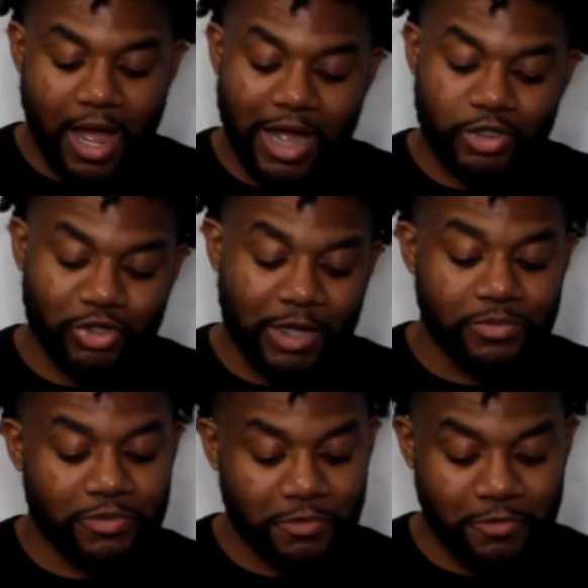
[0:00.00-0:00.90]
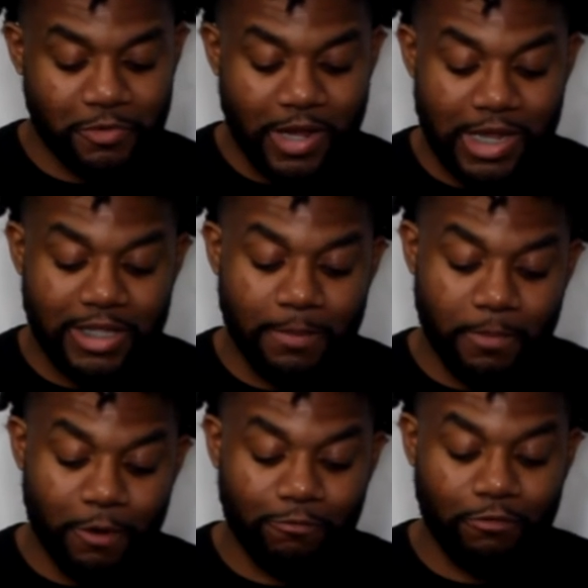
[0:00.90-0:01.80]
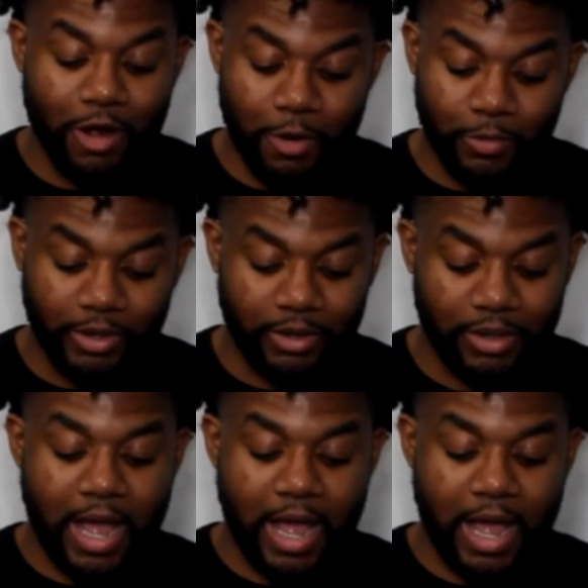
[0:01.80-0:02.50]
I dropped two and they both going.